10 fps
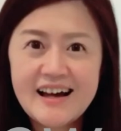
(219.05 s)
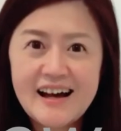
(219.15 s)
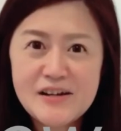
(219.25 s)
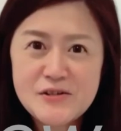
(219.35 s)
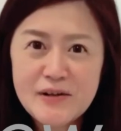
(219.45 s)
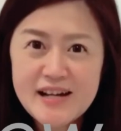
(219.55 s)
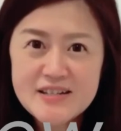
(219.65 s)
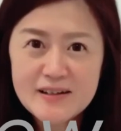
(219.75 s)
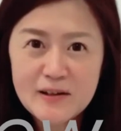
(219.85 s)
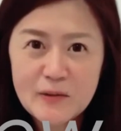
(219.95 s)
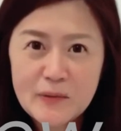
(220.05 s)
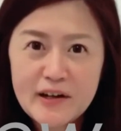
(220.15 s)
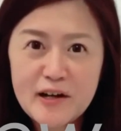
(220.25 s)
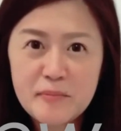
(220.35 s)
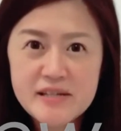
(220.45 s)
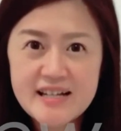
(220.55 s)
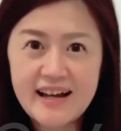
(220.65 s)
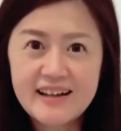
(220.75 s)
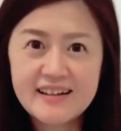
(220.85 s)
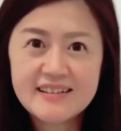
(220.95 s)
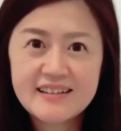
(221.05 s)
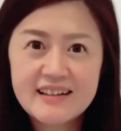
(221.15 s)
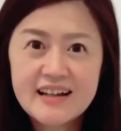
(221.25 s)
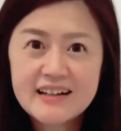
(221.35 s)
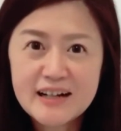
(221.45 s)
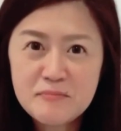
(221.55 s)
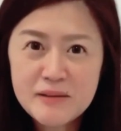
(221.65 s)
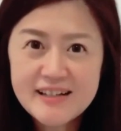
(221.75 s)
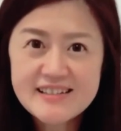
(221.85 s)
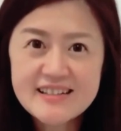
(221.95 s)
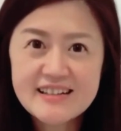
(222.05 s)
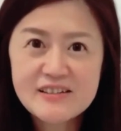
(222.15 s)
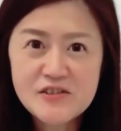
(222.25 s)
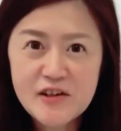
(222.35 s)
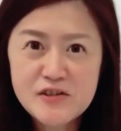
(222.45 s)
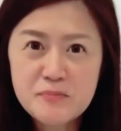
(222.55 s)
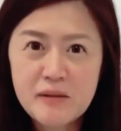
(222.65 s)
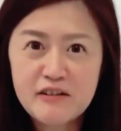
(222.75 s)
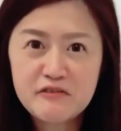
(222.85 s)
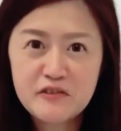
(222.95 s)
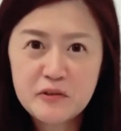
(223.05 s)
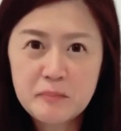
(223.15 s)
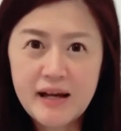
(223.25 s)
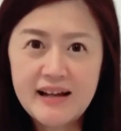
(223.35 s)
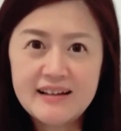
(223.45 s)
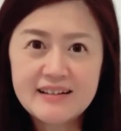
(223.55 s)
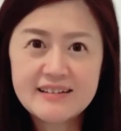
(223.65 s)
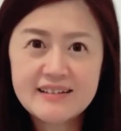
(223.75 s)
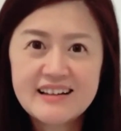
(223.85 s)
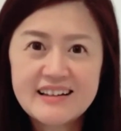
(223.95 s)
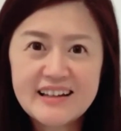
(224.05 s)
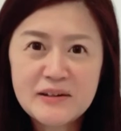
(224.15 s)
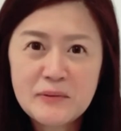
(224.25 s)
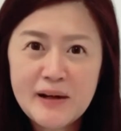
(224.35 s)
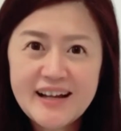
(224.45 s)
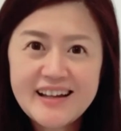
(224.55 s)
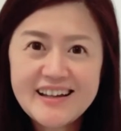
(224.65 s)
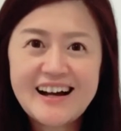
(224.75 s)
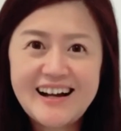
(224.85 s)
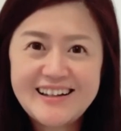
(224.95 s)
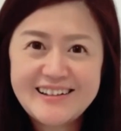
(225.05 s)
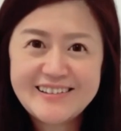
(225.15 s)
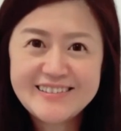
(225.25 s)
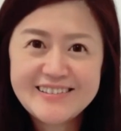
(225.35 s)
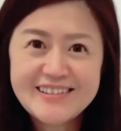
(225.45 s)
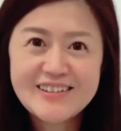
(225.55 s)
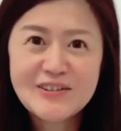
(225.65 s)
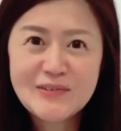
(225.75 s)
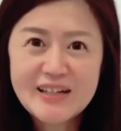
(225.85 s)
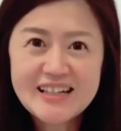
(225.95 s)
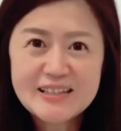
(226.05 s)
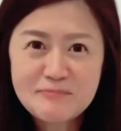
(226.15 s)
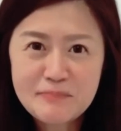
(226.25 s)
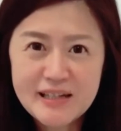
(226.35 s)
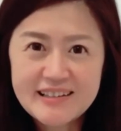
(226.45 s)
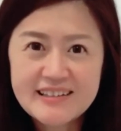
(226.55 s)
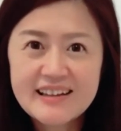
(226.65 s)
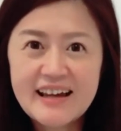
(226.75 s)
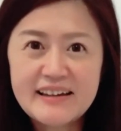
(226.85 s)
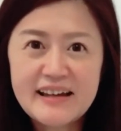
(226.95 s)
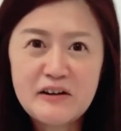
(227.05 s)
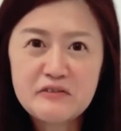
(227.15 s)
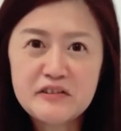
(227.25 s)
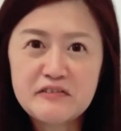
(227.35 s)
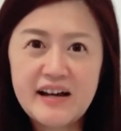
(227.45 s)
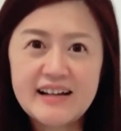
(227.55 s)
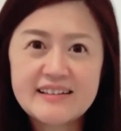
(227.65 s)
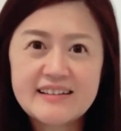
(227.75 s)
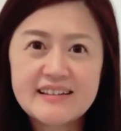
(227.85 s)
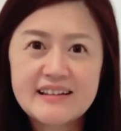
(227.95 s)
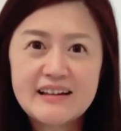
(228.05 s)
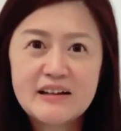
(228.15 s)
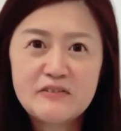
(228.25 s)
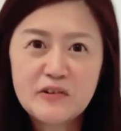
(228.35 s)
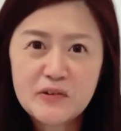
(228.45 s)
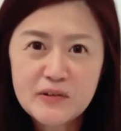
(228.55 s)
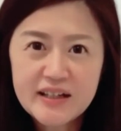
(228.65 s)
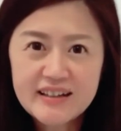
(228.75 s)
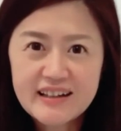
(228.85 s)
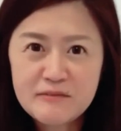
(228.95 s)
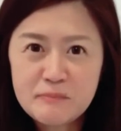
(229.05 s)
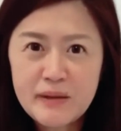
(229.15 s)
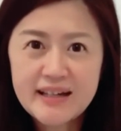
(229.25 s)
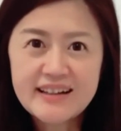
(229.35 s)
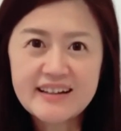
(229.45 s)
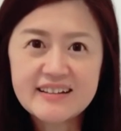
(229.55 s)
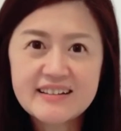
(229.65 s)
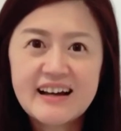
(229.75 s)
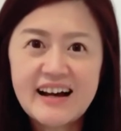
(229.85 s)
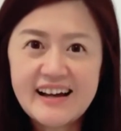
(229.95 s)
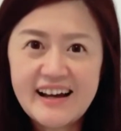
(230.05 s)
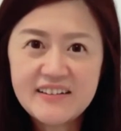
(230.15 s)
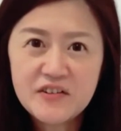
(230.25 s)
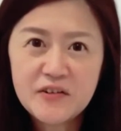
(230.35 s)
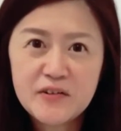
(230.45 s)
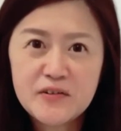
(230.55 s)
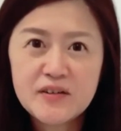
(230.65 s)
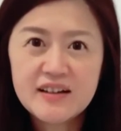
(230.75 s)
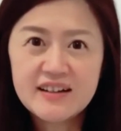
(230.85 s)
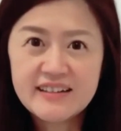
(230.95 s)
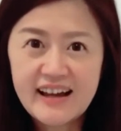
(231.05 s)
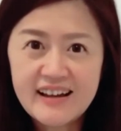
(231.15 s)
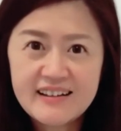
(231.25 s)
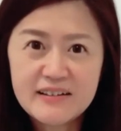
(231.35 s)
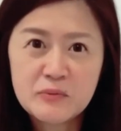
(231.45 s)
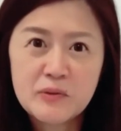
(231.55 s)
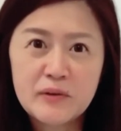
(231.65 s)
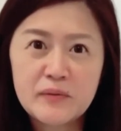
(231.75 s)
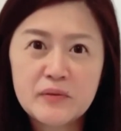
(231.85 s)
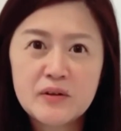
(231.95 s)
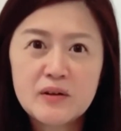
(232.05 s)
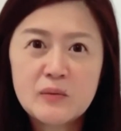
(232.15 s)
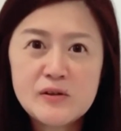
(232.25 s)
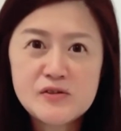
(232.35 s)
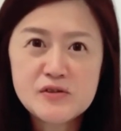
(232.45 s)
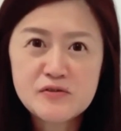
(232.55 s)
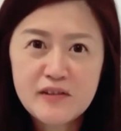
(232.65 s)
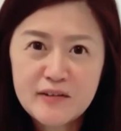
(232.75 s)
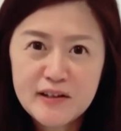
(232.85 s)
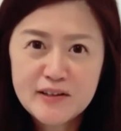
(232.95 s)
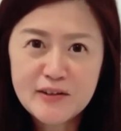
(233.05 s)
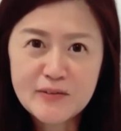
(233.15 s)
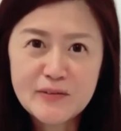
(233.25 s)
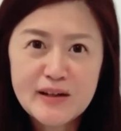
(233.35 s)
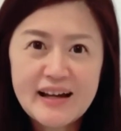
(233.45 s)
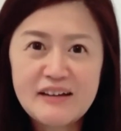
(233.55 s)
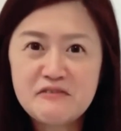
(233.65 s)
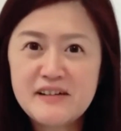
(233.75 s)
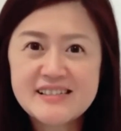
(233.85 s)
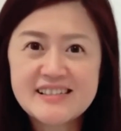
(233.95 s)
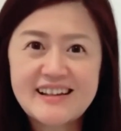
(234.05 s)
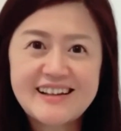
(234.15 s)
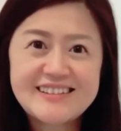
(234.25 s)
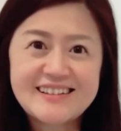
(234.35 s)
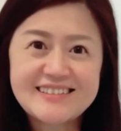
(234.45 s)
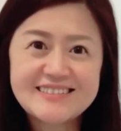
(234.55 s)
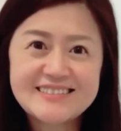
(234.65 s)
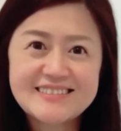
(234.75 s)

I tried low-carb diet, completely changed my food palette. In a way, I learned to eat meat and healthy fat. For cooking and baking, I entered an alien world, which is very new and fascinating.